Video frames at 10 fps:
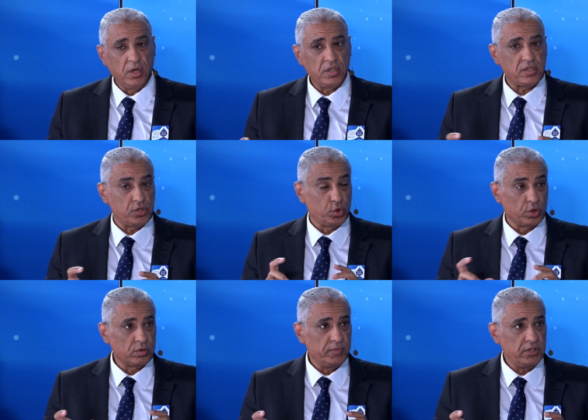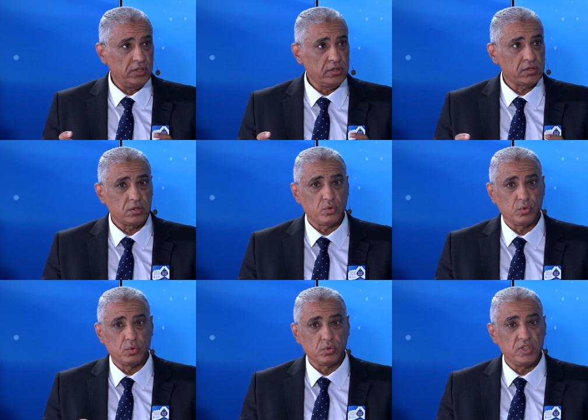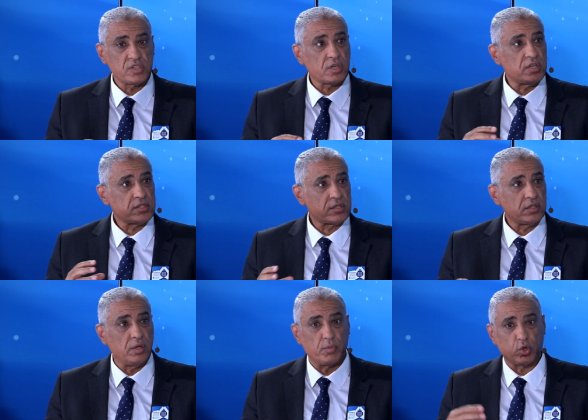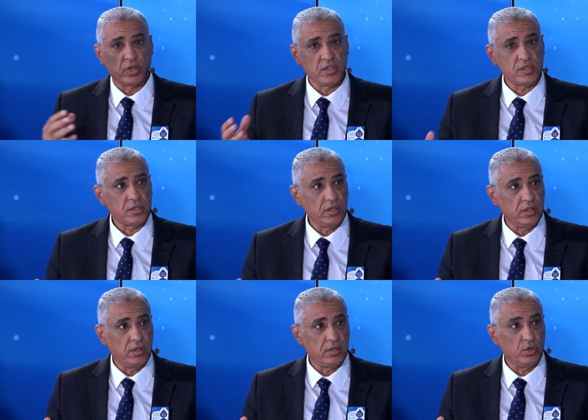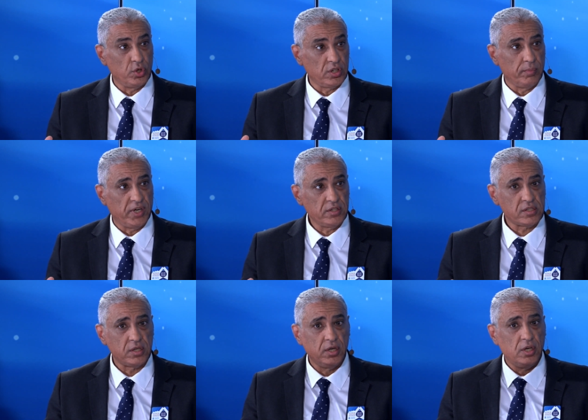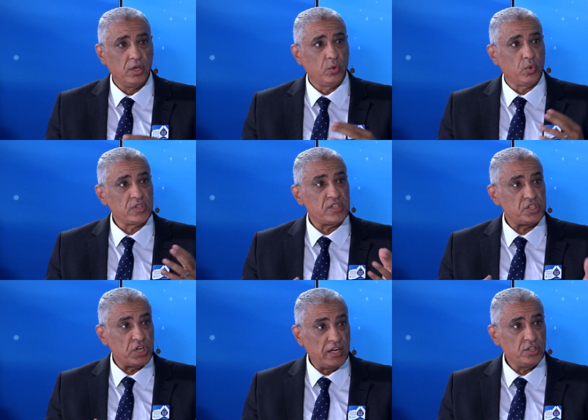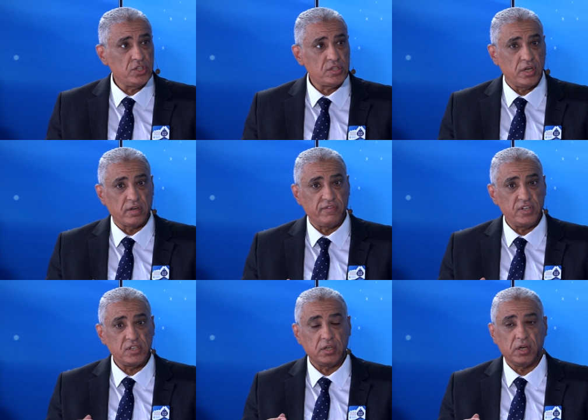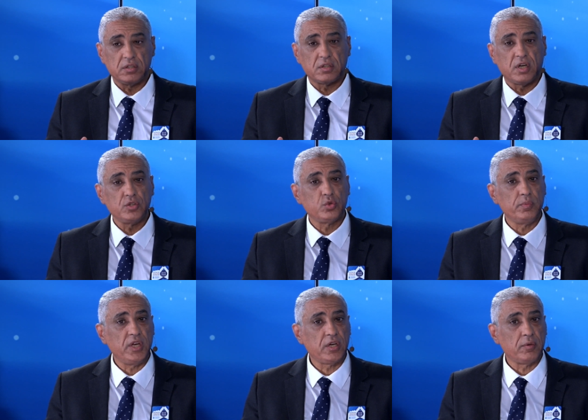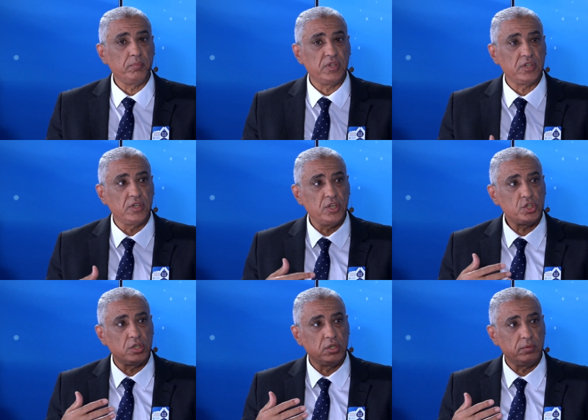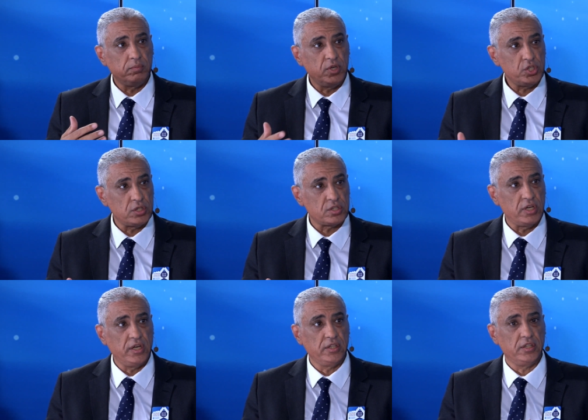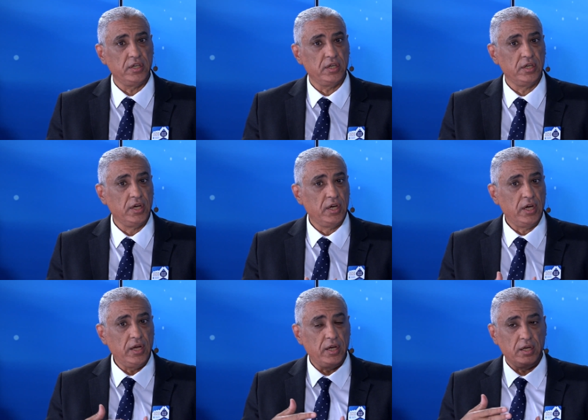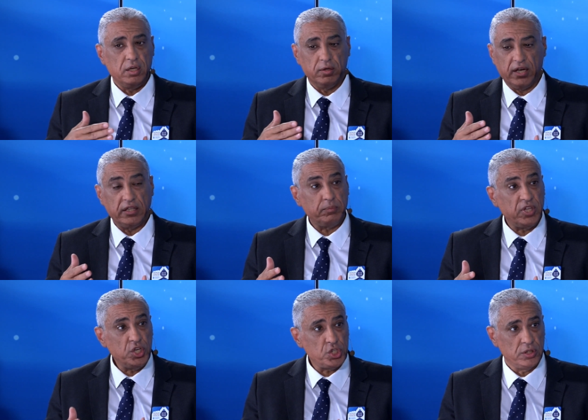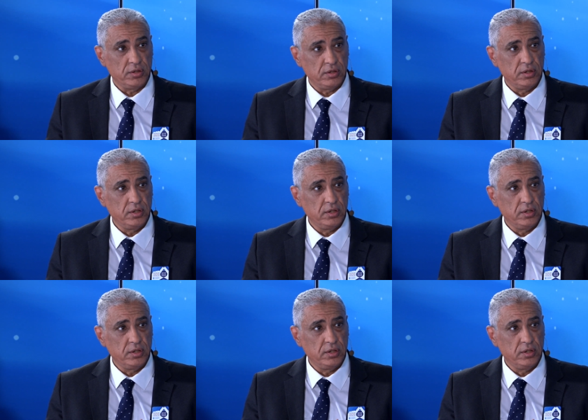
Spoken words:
It's short meetings to discuss the progress during the months, what the challenges they are facing, and try to make mitigation measures and adaptation